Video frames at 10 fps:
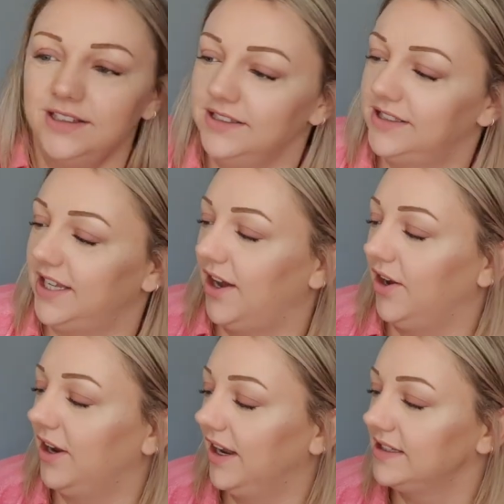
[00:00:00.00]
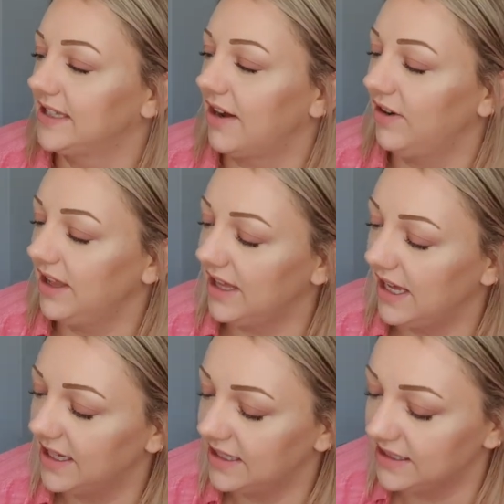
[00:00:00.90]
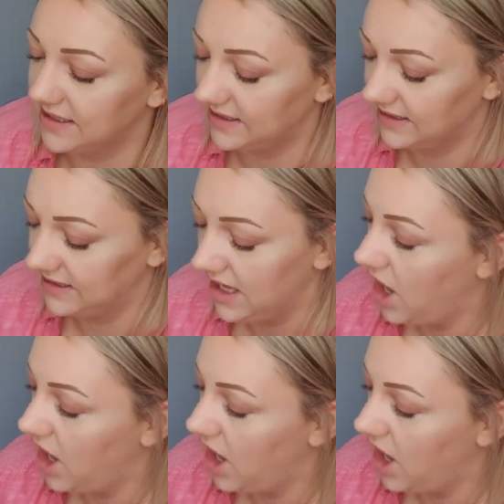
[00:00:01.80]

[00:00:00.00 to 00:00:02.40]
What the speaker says: So let's get rid of this.